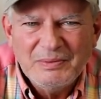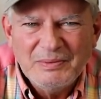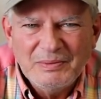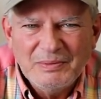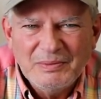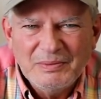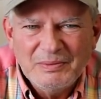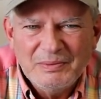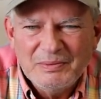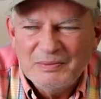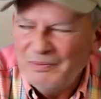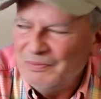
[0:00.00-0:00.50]

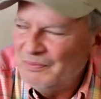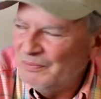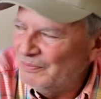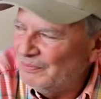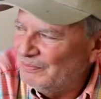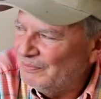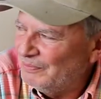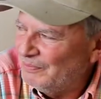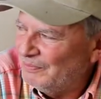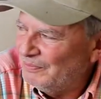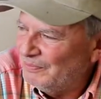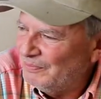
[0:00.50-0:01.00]

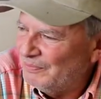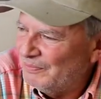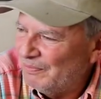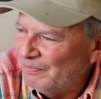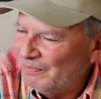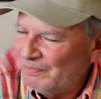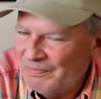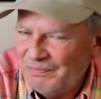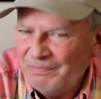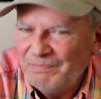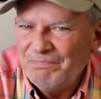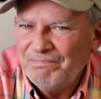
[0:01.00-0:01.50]

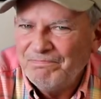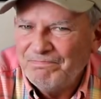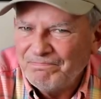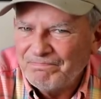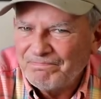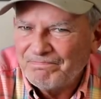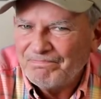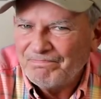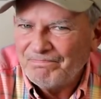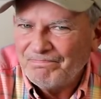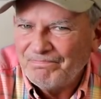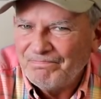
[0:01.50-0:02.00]

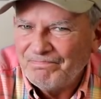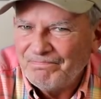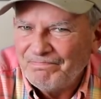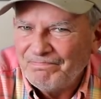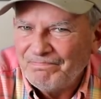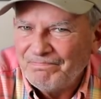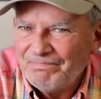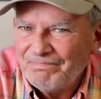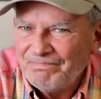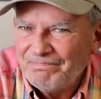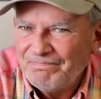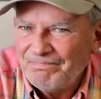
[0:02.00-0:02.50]

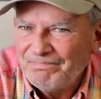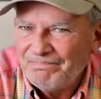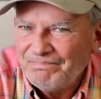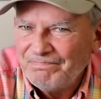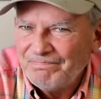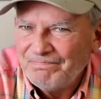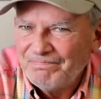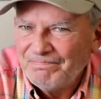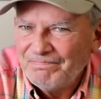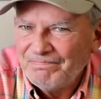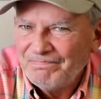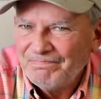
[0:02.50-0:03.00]

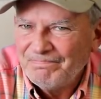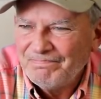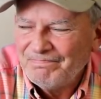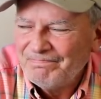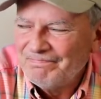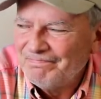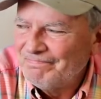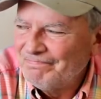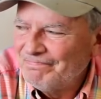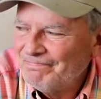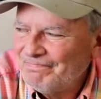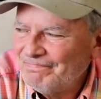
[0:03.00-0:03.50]

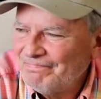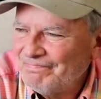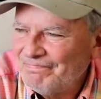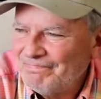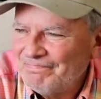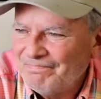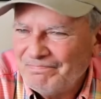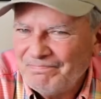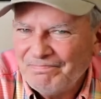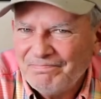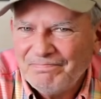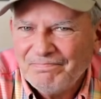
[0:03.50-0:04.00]

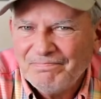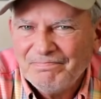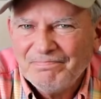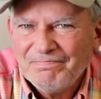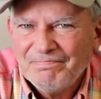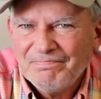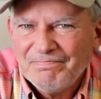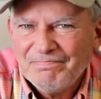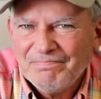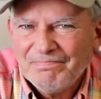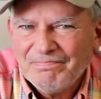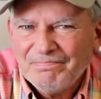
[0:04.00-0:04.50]

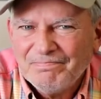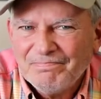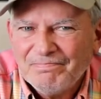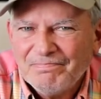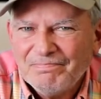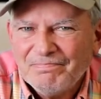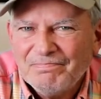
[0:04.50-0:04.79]
(not speaking)